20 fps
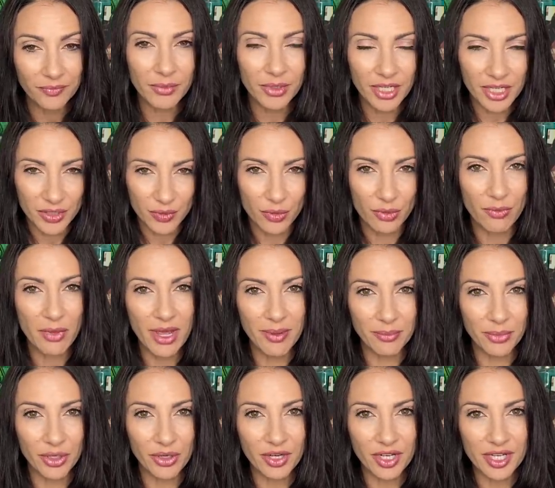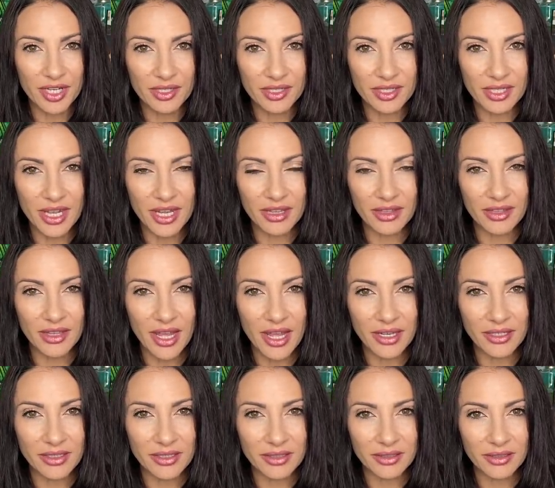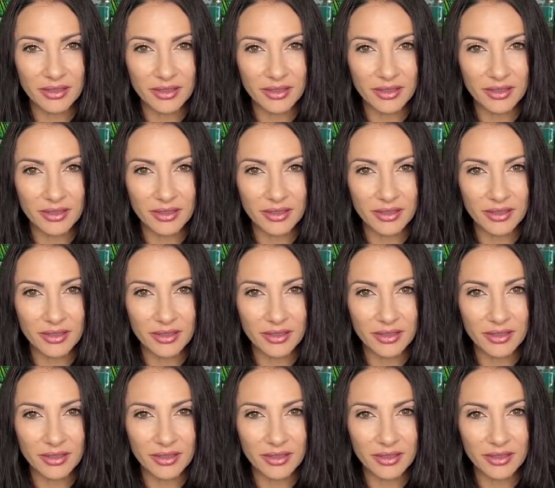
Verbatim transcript: because remember, he said that